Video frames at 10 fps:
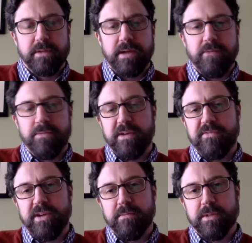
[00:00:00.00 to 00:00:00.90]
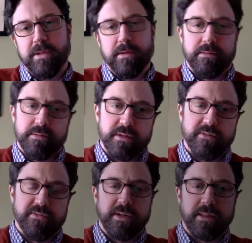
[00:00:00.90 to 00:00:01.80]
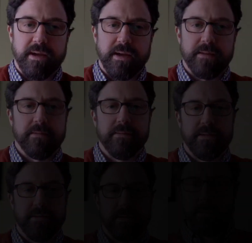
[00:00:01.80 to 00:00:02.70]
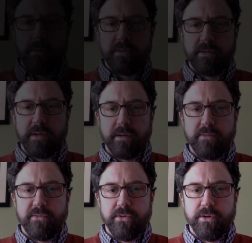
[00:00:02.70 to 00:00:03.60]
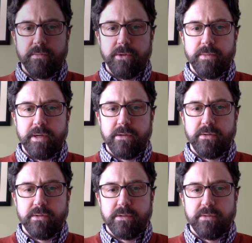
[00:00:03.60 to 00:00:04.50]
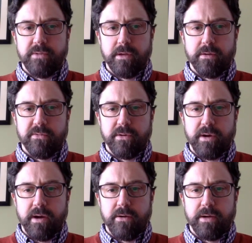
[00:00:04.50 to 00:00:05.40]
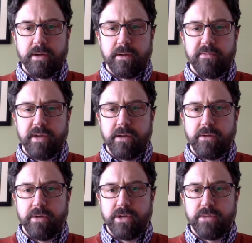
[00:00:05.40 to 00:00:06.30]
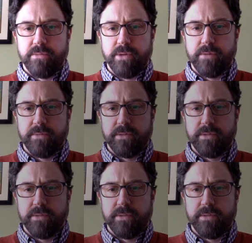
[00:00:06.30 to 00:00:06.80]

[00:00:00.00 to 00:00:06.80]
Spending time with my family, stuff like that. Yes, I confirm you may use this video for hiring and evaluation